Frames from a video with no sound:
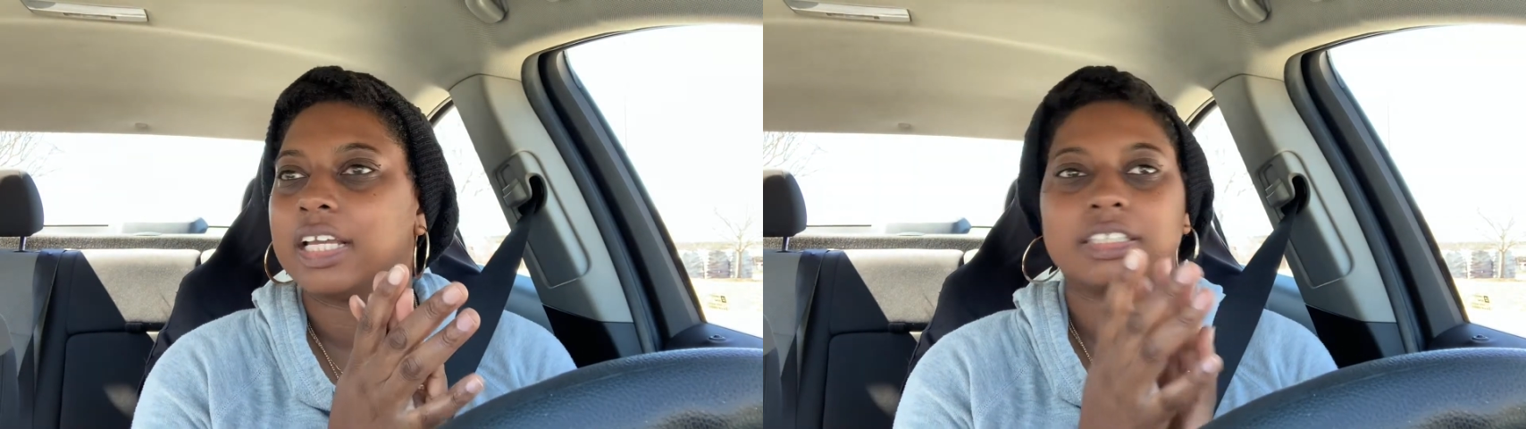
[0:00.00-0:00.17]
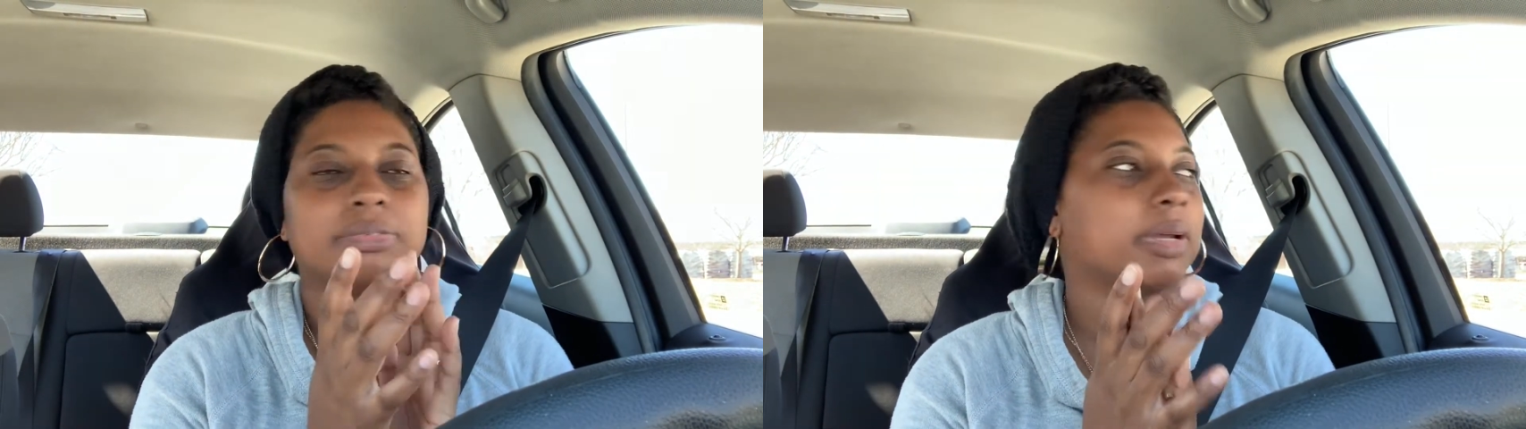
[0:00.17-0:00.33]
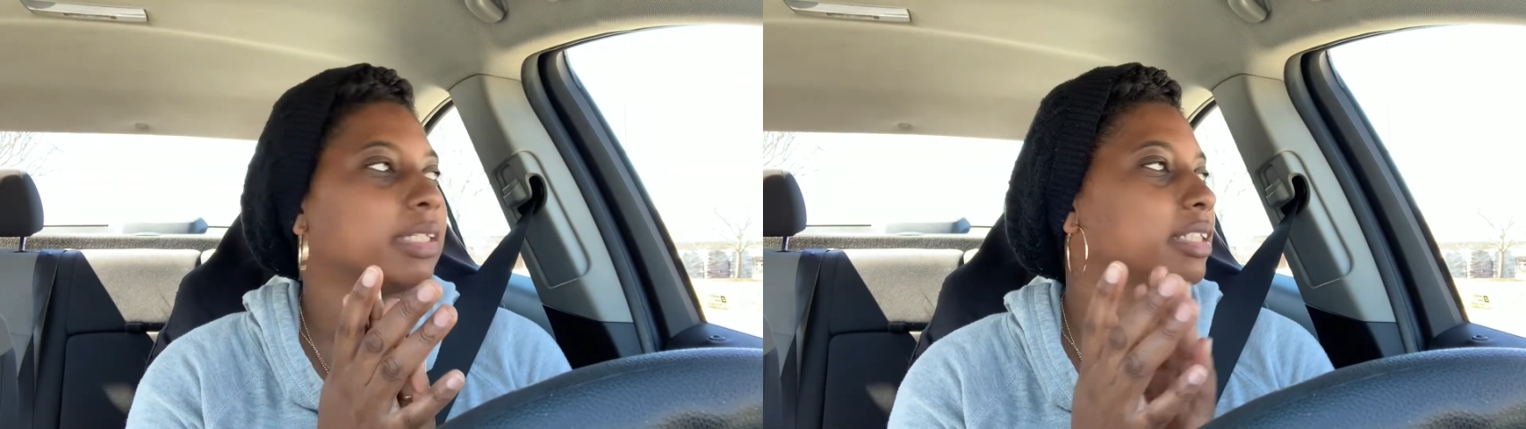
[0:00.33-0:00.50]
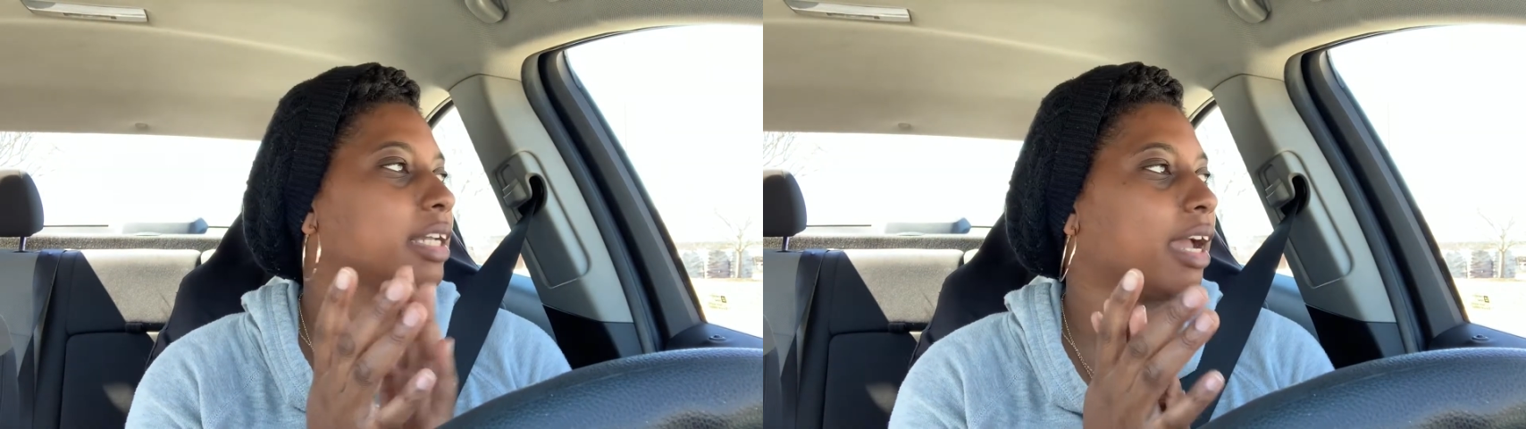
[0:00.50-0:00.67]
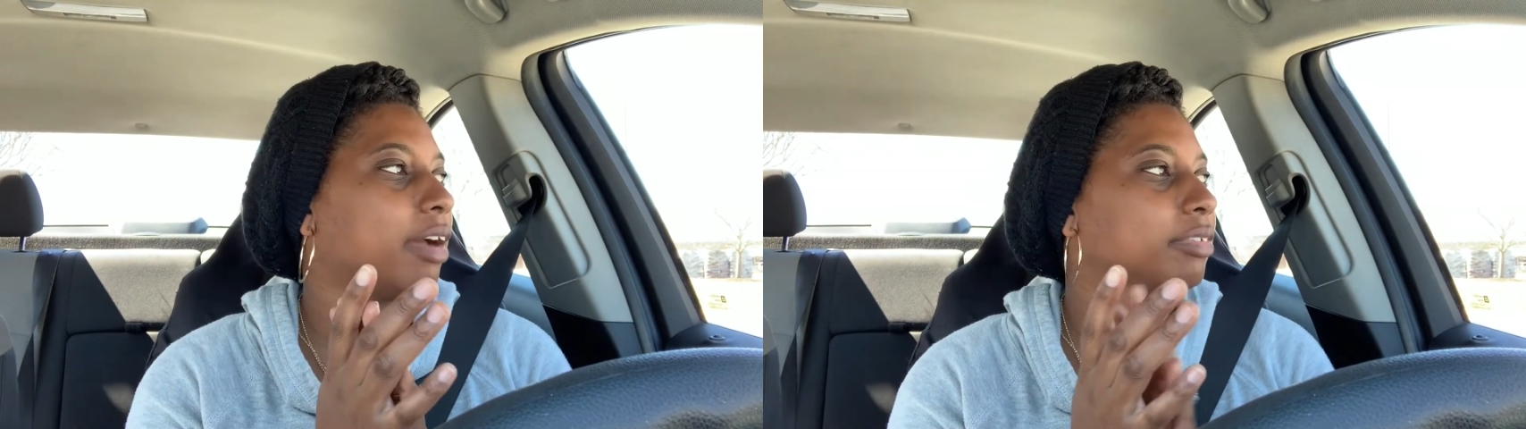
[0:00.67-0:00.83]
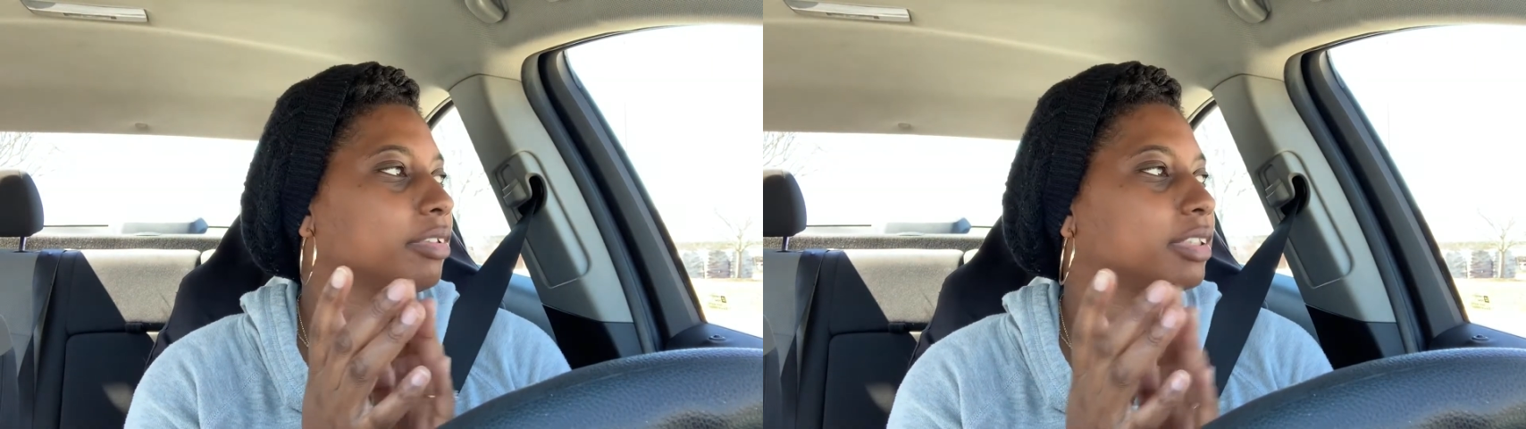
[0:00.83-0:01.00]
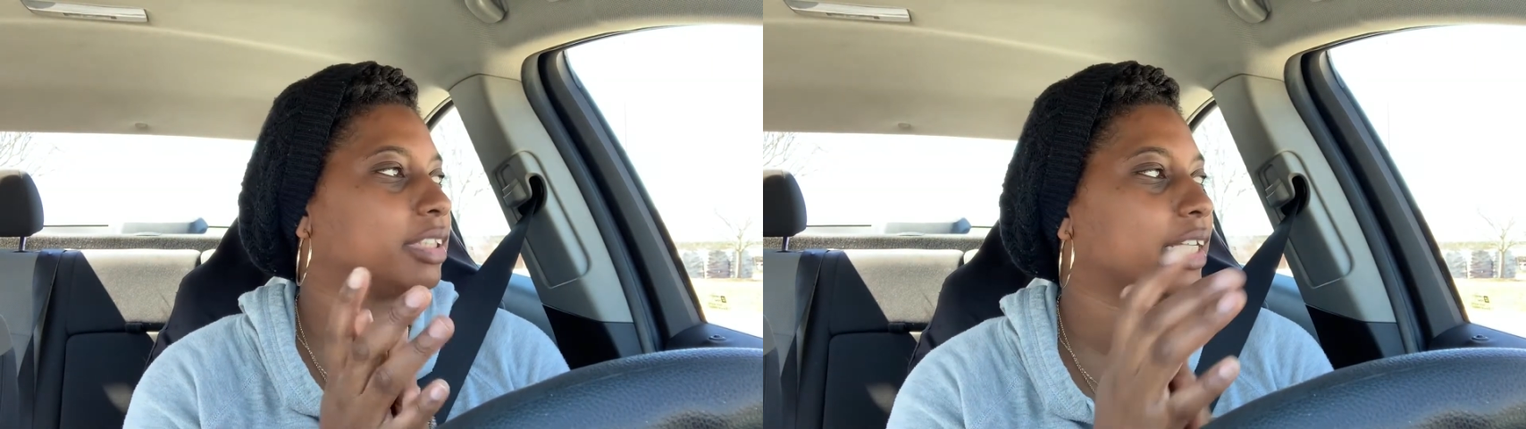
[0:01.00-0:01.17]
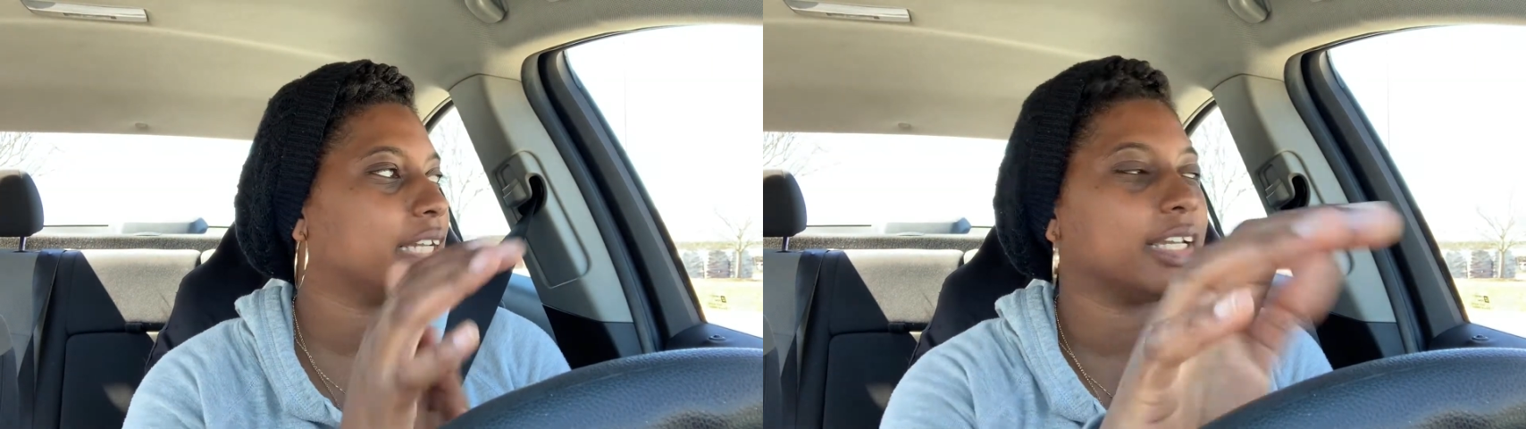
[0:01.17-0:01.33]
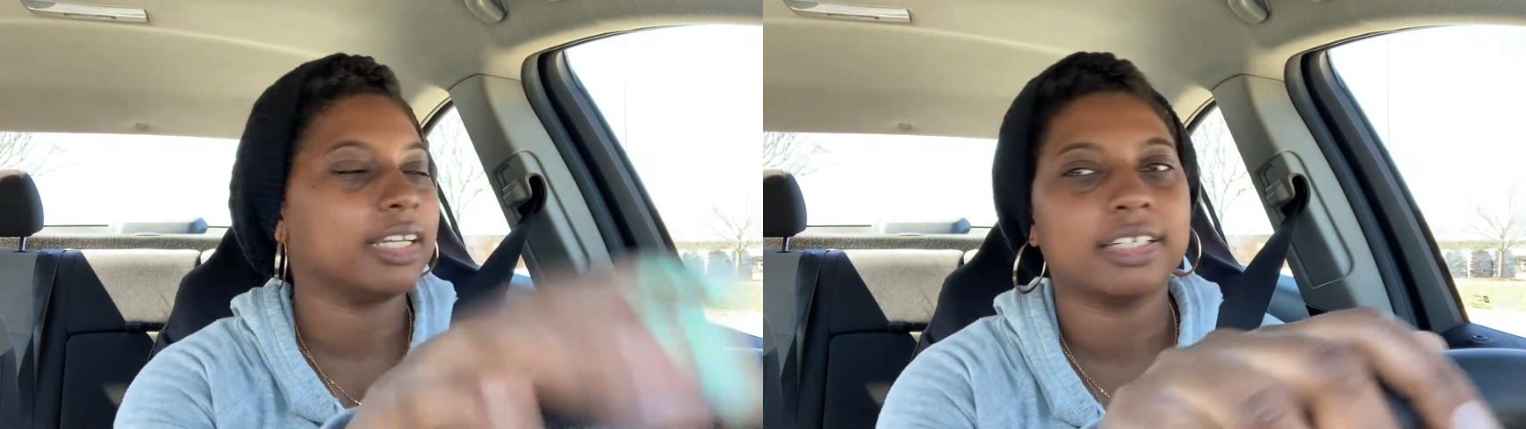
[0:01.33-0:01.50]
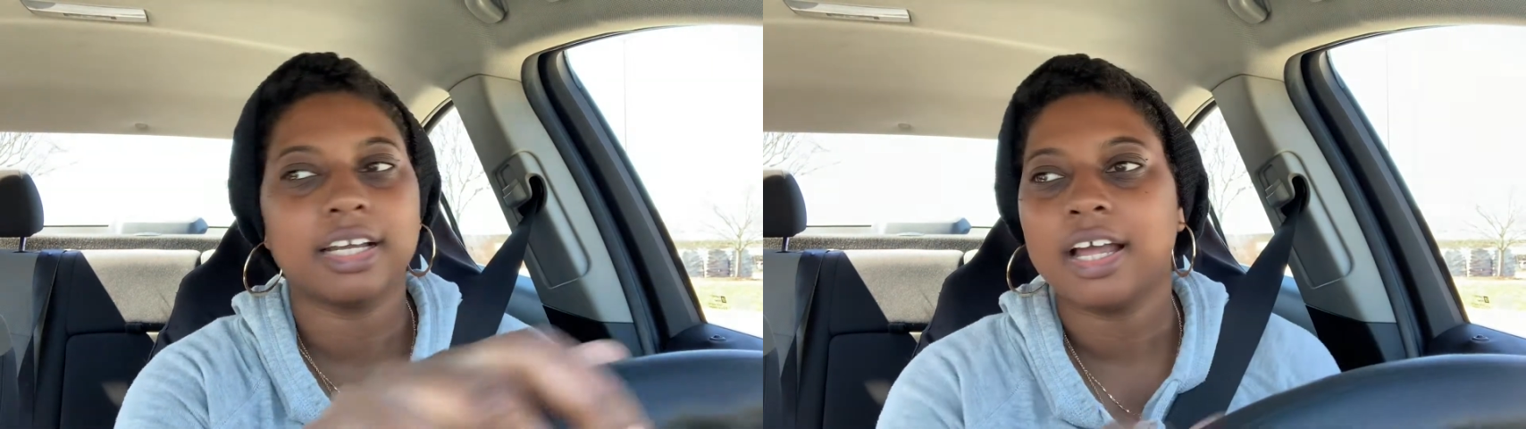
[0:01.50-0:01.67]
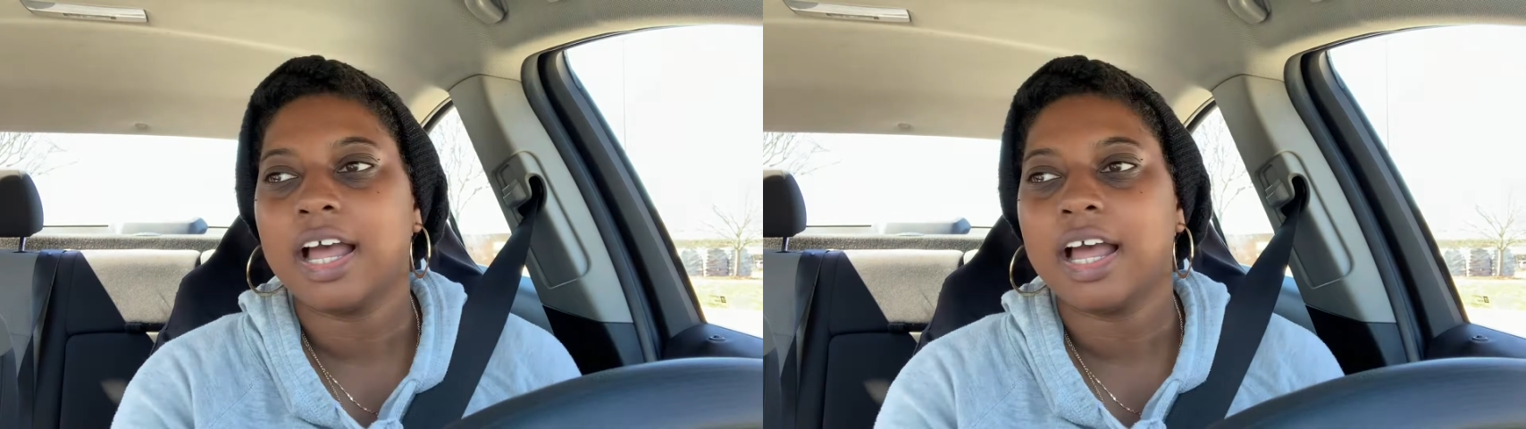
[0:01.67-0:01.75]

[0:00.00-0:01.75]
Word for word: especially after seeing